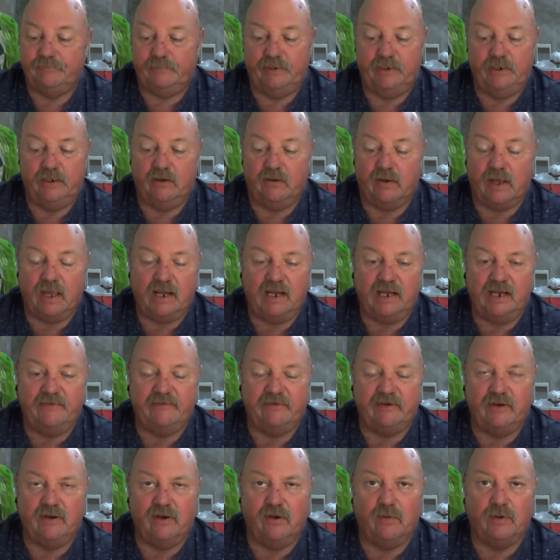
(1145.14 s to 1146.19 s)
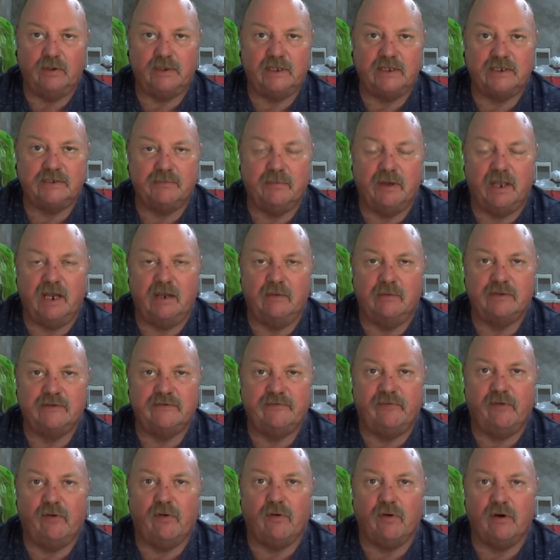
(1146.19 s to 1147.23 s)
didn't even know what this money was
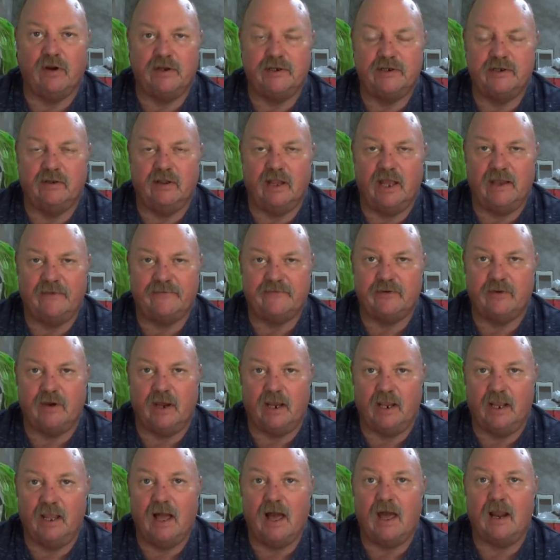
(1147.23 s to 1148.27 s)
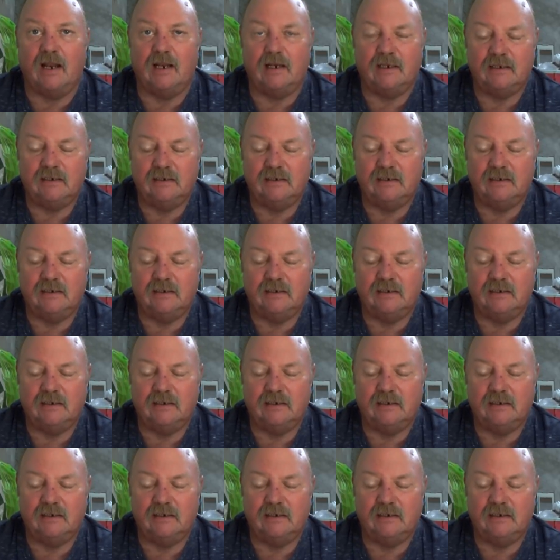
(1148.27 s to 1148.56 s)
for until after I got it.